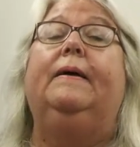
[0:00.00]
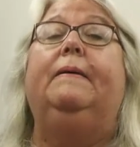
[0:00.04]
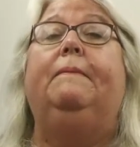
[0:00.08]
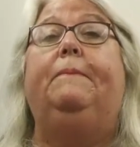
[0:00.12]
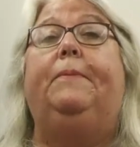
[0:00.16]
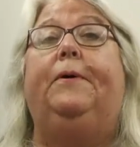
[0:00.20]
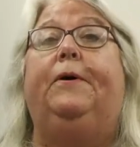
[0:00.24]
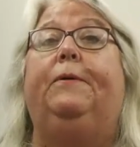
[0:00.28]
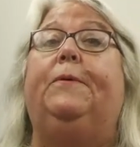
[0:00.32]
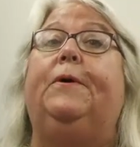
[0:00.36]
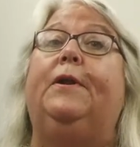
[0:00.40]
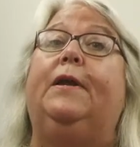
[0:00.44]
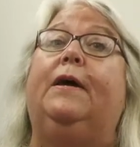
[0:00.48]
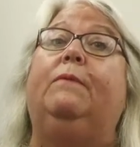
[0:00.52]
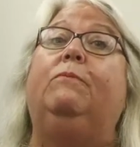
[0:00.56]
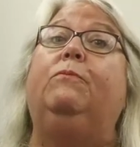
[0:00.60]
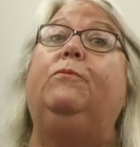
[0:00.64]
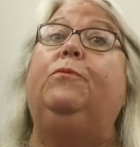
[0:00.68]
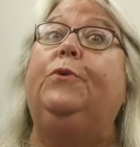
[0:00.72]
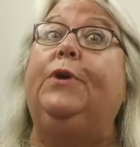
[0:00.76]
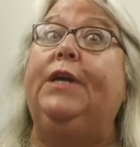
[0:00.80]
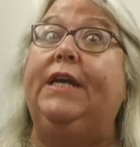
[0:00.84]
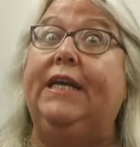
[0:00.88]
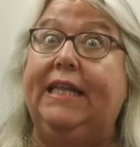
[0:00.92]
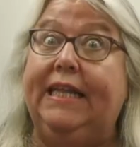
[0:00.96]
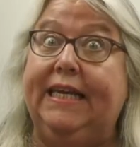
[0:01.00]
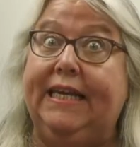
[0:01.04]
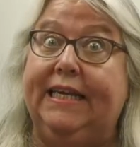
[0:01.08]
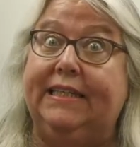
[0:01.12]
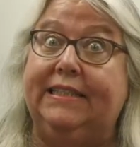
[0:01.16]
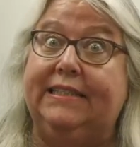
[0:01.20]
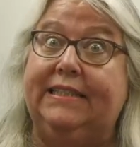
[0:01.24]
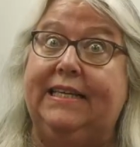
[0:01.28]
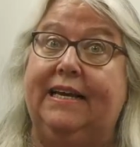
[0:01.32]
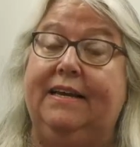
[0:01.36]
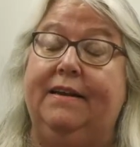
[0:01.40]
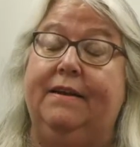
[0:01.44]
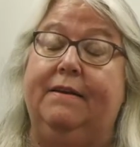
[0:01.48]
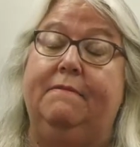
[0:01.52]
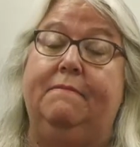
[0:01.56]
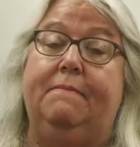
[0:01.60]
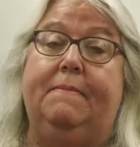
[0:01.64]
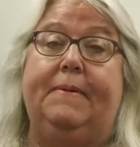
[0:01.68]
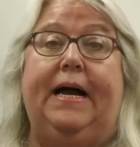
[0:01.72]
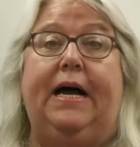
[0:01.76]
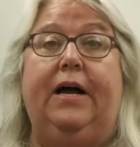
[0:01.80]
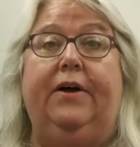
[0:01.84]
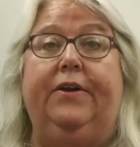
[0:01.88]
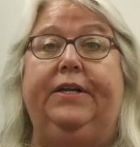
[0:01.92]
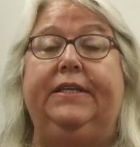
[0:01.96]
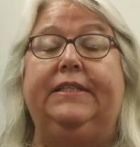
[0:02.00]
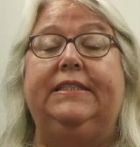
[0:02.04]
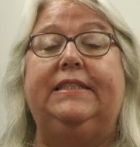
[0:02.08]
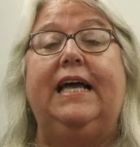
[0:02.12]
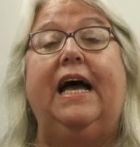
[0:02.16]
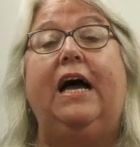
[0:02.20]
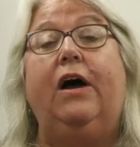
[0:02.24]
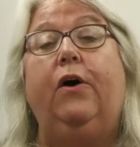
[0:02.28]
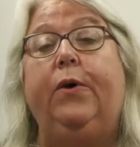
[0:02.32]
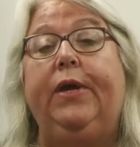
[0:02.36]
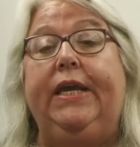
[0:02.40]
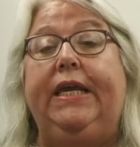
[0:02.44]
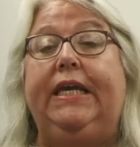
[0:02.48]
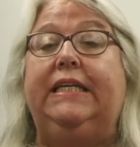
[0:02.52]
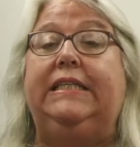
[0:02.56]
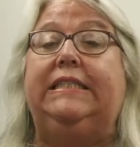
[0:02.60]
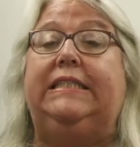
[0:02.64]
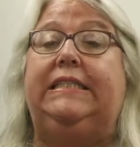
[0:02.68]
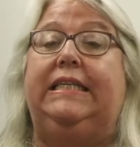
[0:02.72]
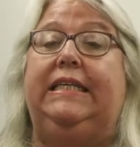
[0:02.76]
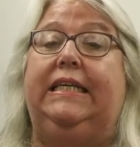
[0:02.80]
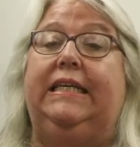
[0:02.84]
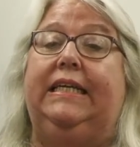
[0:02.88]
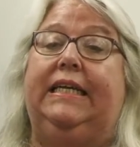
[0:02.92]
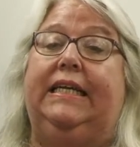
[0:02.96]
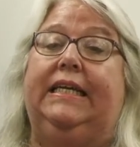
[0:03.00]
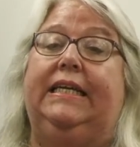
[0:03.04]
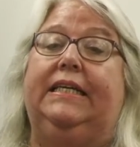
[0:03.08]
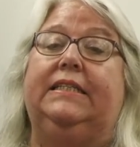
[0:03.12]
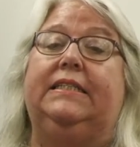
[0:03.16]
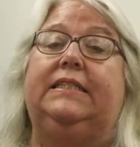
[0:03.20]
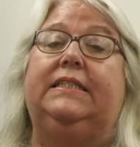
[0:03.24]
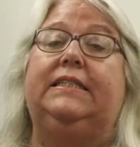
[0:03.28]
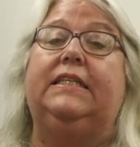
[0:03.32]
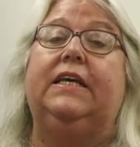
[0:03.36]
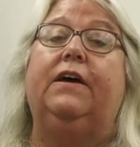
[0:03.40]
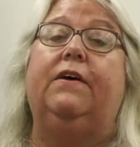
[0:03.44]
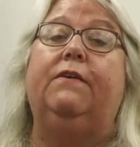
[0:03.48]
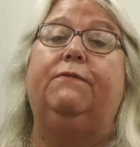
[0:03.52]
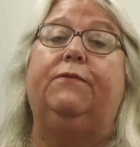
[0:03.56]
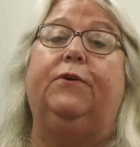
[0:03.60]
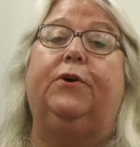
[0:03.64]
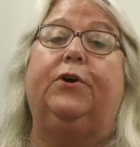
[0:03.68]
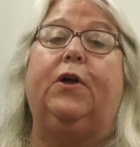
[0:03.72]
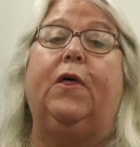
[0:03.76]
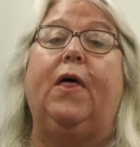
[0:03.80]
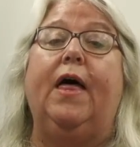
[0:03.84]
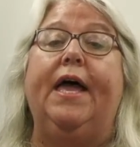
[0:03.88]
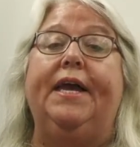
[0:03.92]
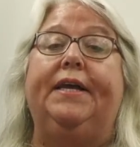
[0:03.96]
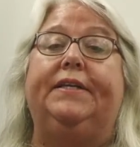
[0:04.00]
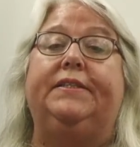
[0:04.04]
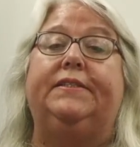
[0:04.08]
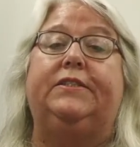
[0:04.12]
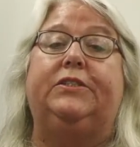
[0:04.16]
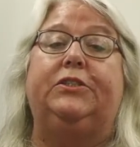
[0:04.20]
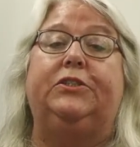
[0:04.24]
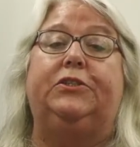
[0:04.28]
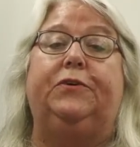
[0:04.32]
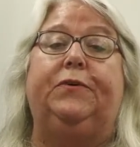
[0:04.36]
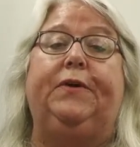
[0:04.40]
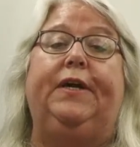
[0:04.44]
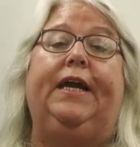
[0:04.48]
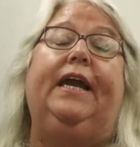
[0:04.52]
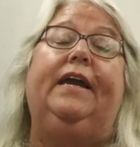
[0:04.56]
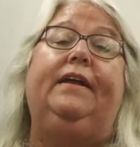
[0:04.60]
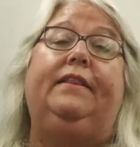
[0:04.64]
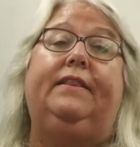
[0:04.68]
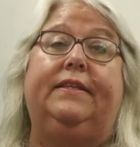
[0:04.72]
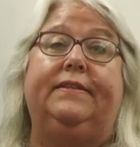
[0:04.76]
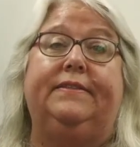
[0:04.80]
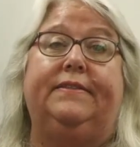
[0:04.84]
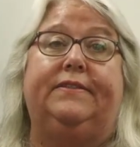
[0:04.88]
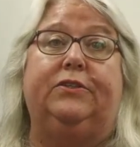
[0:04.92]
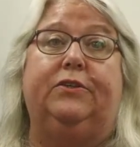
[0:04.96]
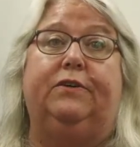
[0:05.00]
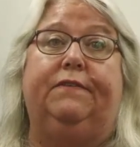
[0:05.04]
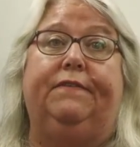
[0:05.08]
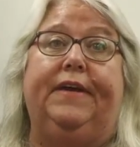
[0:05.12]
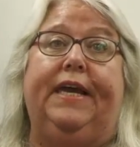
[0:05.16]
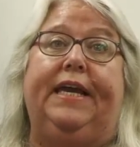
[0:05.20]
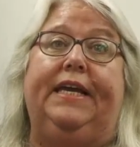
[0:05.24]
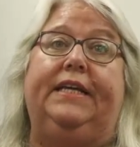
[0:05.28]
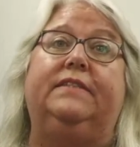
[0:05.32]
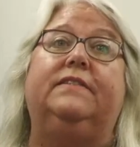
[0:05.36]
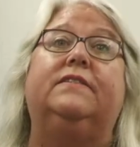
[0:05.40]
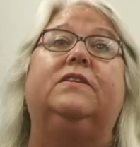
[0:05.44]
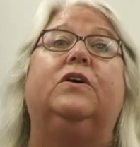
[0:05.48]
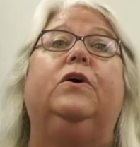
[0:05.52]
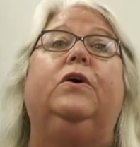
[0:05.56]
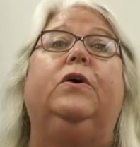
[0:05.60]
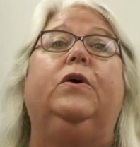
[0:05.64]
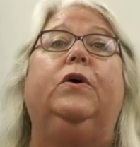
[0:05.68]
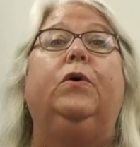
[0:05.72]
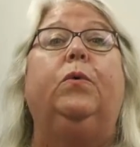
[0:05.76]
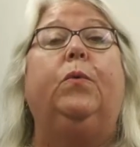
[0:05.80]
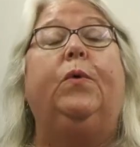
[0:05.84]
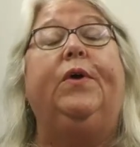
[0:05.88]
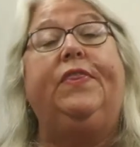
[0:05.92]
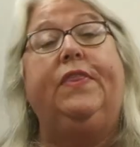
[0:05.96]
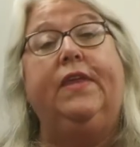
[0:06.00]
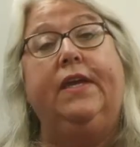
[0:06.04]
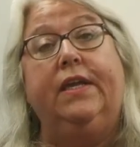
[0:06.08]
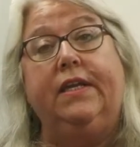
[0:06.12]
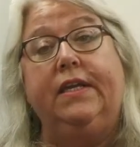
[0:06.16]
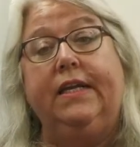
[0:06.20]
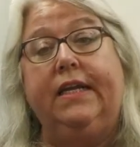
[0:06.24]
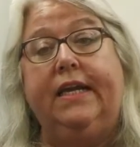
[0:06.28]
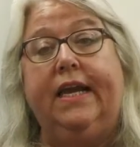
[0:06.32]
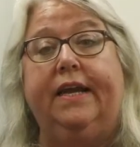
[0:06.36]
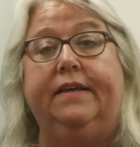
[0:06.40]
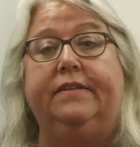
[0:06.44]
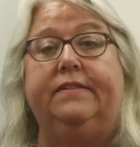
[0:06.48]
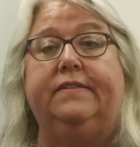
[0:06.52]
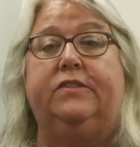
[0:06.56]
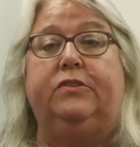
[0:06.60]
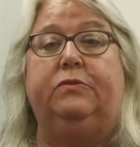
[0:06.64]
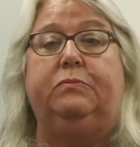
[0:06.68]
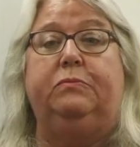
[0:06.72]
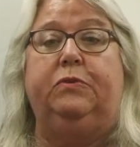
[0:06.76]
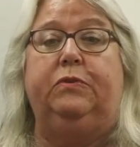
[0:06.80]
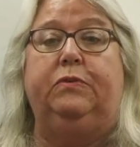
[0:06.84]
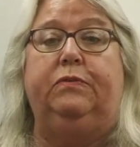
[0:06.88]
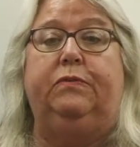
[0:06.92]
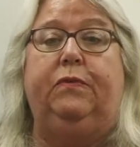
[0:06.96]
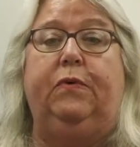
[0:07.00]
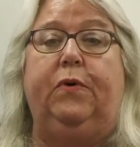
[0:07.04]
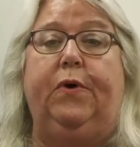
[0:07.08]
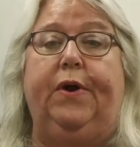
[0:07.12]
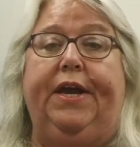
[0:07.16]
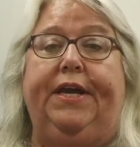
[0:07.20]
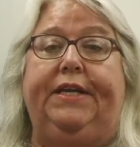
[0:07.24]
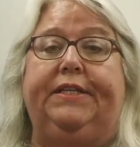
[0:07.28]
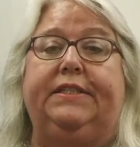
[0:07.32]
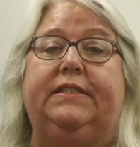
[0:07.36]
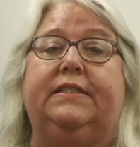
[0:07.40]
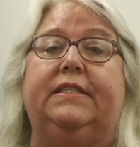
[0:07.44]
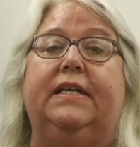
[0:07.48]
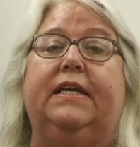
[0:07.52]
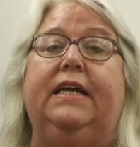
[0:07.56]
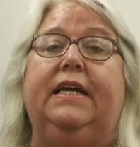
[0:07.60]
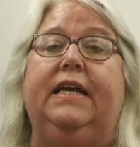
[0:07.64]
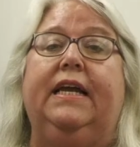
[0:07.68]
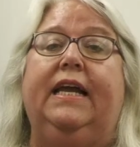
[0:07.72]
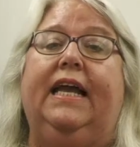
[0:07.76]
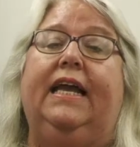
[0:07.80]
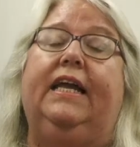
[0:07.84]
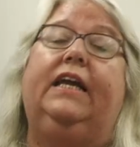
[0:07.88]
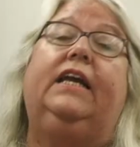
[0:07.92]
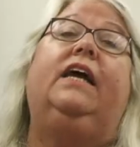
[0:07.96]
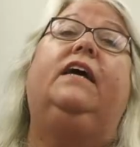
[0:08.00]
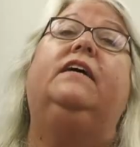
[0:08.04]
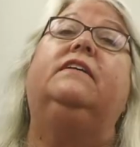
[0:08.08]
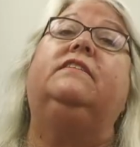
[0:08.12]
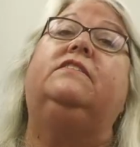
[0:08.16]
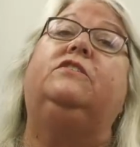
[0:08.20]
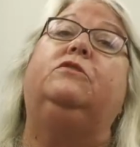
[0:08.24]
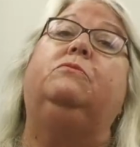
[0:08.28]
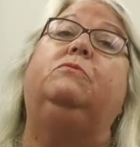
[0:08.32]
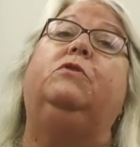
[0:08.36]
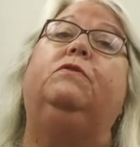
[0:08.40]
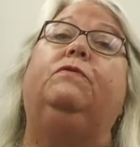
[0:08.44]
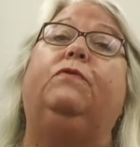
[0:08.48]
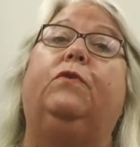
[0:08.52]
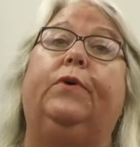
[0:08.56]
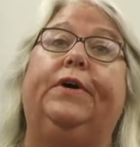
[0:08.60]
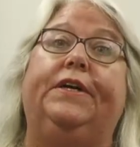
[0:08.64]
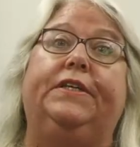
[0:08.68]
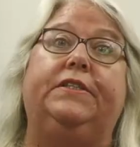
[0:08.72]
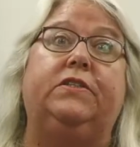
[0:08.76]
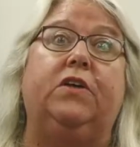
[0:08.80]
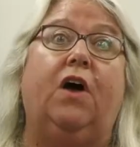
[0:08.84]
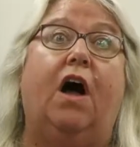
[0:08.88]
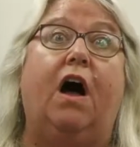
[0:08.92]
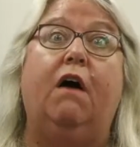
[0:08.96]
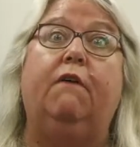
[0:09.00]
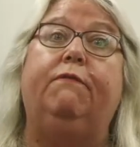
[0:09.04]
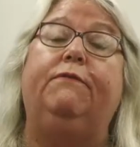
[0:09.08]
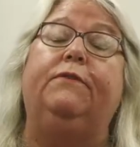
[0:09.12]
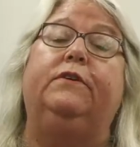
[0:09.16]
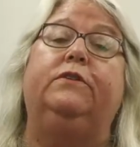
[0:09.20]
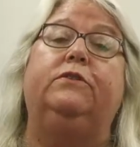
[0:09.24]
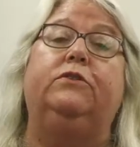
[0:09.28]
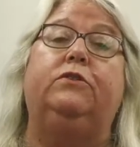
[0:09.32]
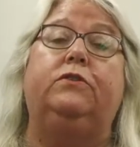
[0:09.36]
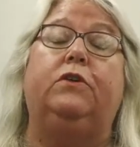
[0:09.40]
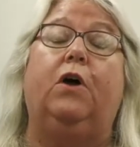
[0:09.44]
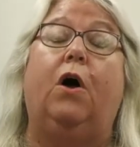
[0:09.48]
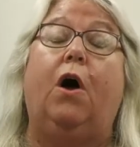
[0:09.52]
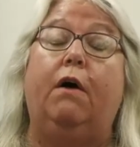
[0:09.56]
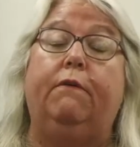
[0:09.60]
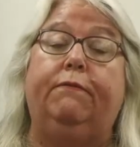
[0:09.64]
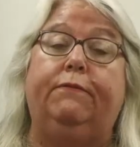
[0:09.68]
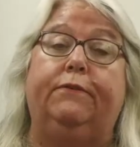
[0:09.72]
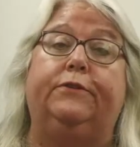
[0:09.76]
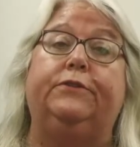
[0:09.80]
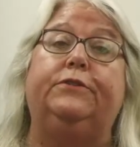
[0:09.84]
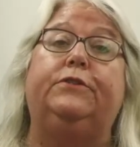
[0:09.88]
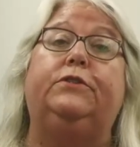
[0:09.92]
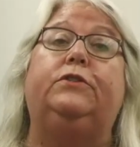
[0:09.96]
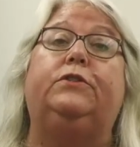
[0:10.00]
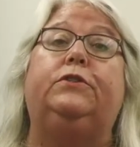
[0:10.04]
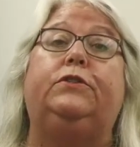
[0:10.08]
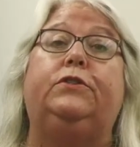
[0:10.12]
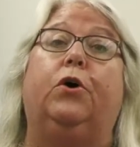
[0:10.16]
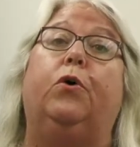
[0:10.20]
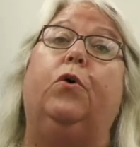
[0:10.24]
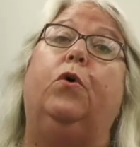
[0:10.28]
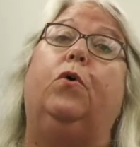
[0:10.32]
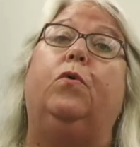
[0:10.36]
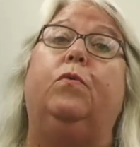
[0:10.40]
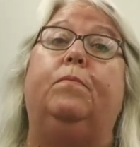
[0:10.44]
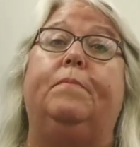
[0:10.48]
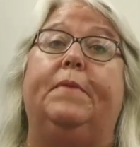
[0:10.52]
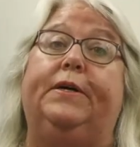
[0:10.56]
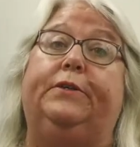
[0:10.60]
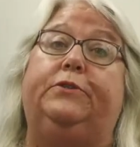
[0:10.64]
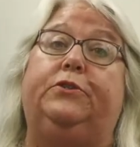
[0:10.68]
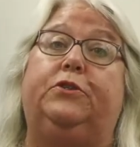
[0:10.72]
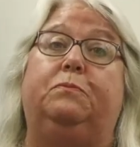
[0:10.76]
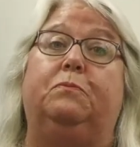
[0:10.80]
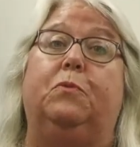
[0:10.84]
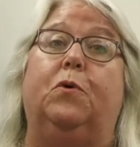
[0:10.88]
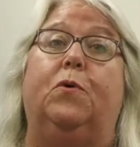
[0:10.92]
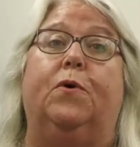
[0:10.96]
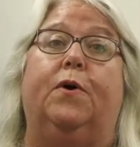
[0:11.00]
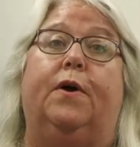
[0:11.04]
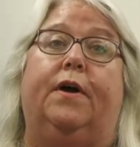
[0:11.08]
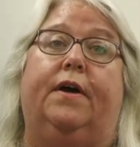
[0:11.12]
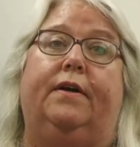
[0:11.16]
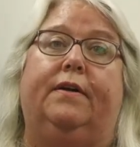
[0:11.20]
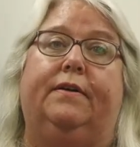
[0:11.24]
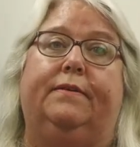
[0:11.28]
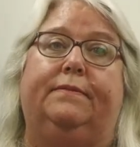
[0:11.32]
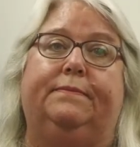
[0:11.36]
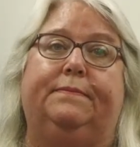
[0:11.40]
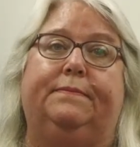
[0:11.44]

But what I'm really excited about is how easy it is for clients to create the surveys within Customer Voice. And Customer Voice often offers so much more.